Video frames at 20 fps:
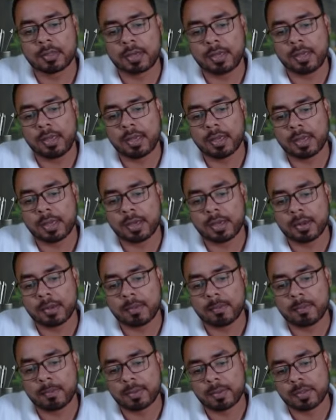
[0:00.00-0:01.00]

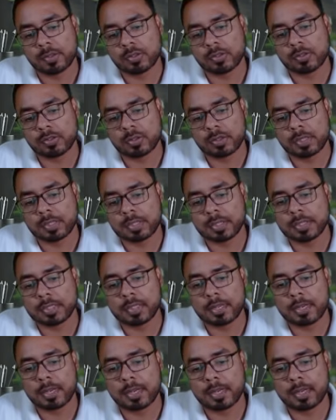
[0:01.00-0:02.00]
3n. So this
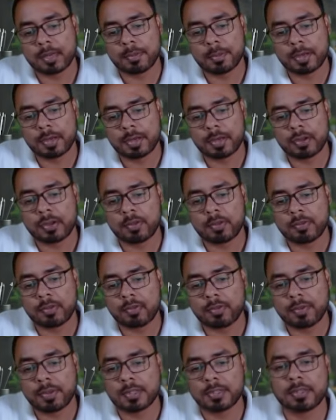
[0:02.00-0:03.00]
is the determinant of
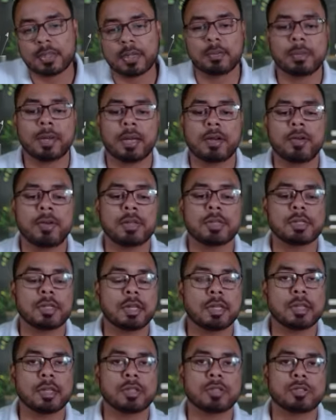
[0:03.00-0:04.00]
coefficient matrix,
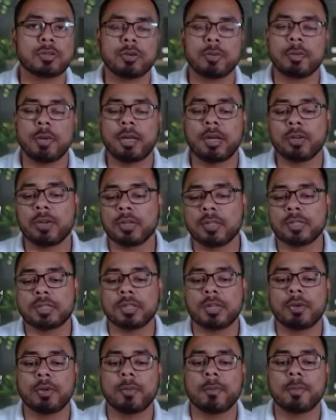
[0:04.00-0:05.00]
and this should be
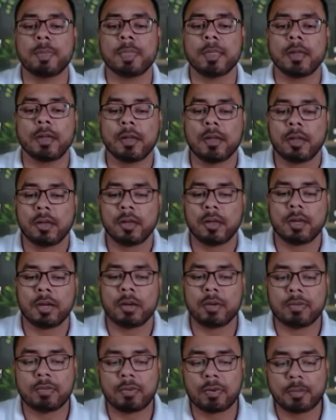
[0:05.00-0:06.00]
non-zero.
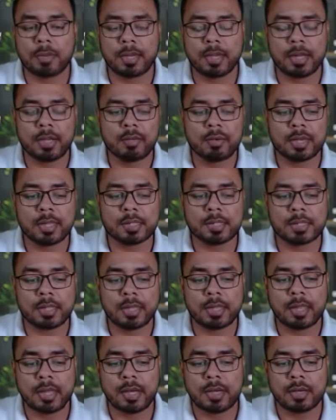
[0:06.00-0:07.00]
Now from here you can
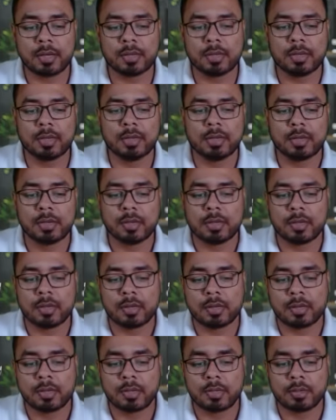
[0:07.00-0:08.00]
see that
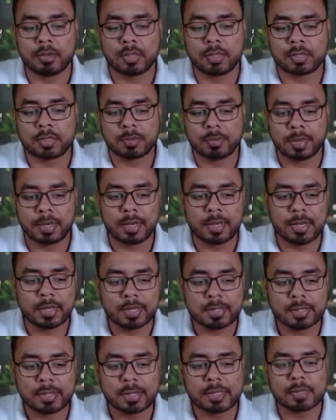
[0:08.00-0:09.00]
this
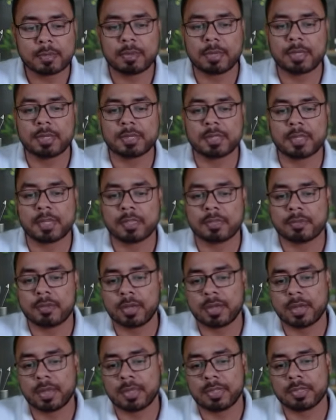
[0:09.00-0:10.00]
minus 6 plus 6
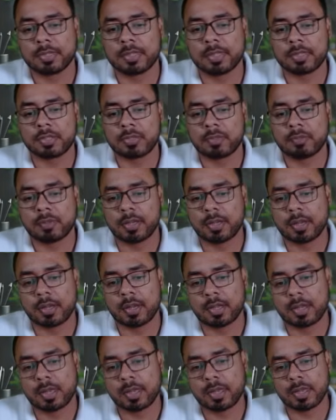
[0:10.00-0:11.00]
will cancel. So we are
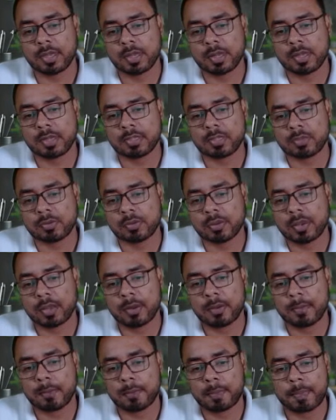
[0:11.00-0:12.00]
getting n
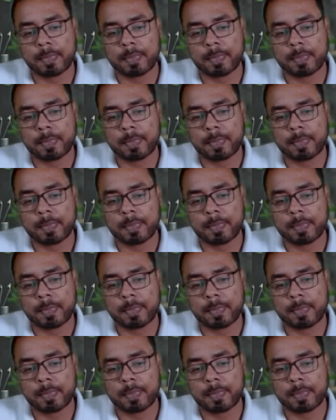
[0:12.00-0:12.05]
square